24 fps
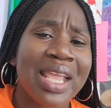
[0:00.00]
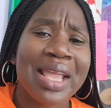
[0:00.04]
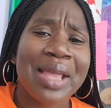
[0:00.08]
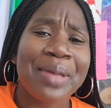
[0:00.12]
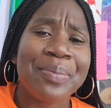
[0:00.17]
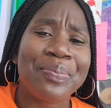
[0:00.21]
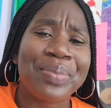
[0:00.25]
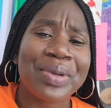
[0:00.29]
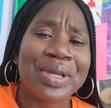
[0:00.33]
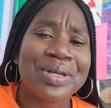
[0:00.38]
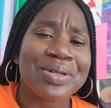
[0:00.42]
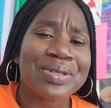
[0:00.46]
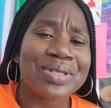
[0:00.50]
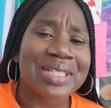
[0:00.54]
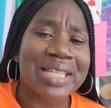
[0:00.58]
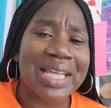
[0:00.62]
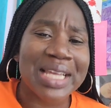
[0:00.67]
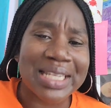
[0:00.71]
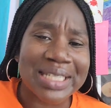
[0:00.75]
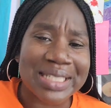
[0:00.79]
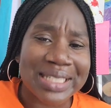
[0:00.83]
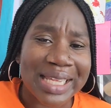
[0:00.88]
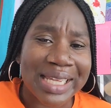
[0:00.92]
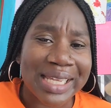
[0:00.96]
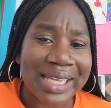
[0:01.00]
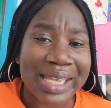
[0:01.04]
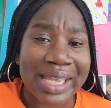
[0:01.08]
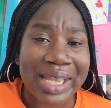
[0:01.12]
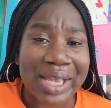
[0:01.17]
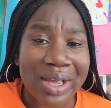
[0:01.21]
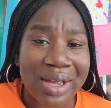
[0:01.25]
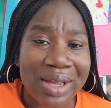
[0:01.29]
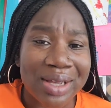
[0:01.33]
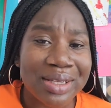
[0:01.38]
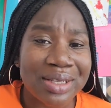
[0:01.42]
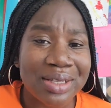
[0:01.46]
it builds as they
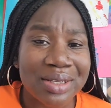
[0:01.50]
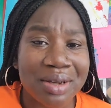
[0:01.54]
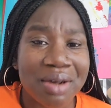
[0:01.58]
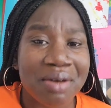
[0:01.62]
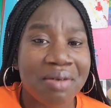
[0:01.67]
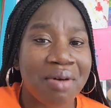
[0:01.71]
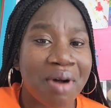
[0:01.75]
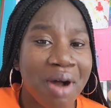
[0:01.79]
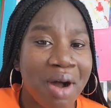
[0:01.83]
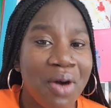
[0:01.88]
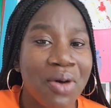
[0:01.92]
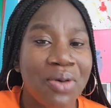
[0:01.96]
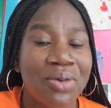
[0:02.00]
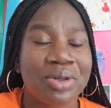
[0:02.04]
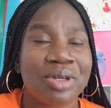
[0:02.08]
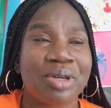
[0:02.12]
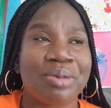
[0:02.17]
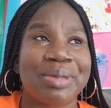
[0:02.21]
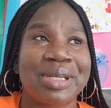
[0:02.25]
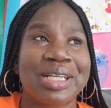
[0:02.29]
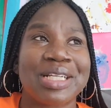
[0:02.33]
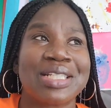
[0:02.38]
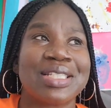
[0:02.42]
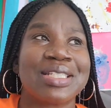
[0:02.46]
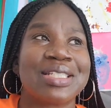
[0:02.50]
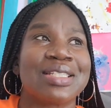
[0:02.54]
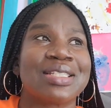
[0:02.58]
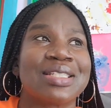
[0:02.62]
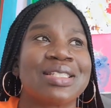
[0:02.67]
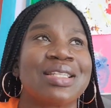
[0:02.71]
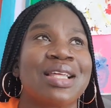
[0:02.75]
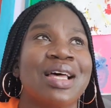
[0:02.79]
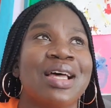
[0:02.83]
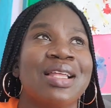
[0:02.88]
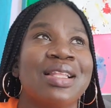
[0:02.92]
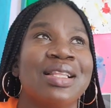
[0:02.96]
get, older,
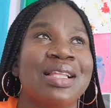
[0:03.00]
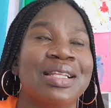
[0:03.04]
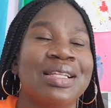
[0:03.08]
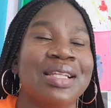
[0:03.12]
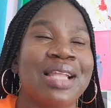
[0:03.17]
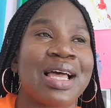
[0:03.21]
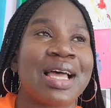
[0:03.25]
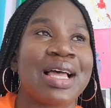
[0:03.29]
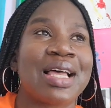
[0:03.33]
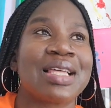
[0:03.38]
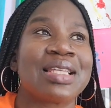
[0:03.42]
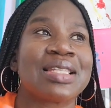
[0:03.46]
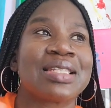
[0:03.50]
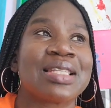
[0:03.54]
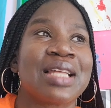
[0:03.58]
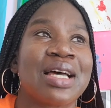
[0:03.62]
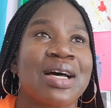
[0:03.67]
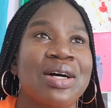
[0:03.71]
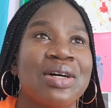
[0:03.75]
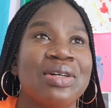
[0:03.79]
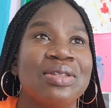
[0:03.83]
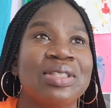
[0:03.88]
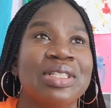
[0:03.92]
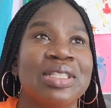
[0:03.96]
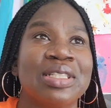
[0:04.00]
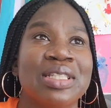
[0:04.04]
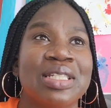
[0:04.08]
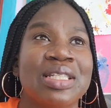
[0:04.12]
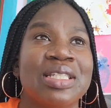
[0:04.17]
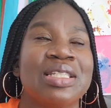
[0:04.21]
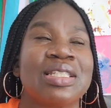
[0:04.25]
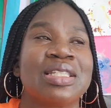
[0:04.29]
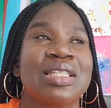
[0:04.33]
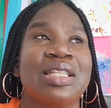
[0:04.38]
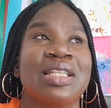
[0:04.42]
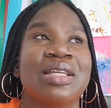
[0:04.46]
because the lines not only
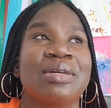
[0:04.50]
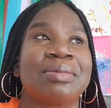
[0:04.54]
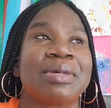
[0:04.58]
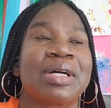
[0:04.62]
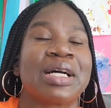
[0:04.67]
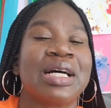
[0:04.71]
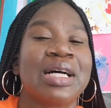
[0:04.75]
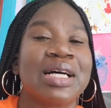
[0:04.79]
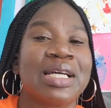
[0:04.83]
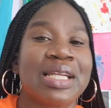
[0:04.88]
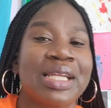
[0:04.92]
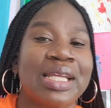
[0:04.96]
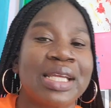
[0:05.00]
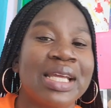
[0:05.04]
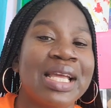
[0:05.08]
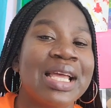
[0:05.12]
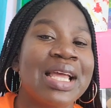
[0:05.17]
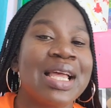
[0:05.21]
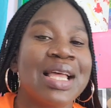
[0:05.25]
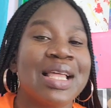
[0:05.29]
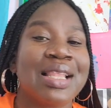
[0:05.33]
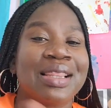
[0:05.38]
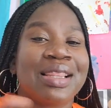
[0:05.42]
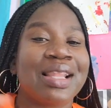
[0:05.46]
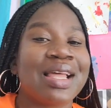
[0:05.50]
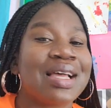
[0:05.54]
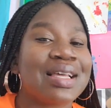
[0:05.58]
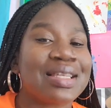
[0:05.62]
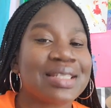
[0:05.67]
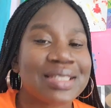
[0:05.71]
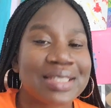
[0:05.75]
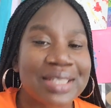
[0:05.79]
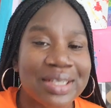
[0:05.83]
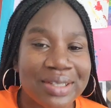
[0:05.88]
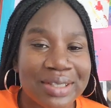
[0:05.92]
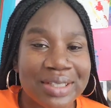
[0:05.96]
lead to them cutting,
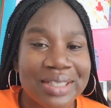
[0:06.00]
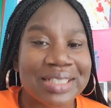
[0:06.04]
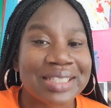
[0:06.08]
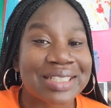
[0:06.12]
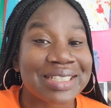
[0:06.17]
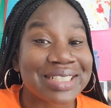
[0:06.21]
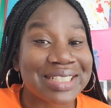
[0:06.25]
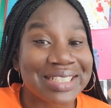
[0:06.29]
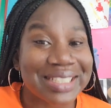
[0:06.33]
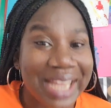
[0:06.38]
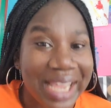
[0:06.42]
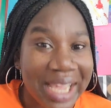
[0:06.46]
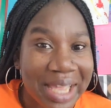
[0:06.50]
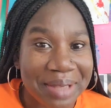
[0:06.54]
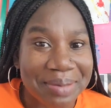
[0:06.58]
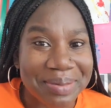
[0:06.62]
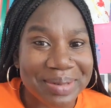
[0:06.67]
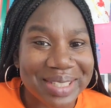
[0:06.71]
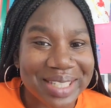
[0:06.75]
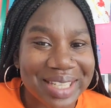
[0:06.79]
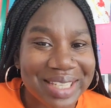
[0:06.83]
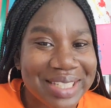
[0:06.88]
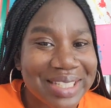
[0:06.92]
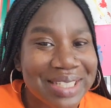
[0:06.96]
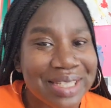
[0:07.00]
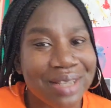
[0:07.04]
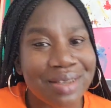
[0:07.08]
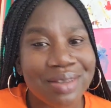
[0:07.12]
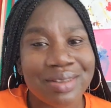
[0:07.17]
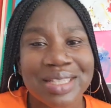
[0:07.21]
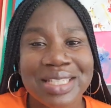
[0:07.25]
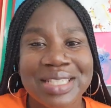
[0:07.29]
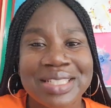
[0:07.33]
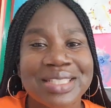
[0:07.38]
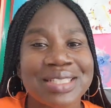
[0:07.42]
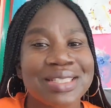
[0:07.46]
lines turn into shapes.
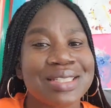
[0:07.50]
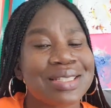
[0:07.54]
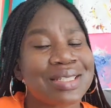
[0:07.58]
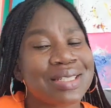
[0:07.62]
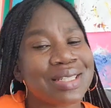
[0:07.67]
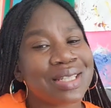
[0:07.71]
So it's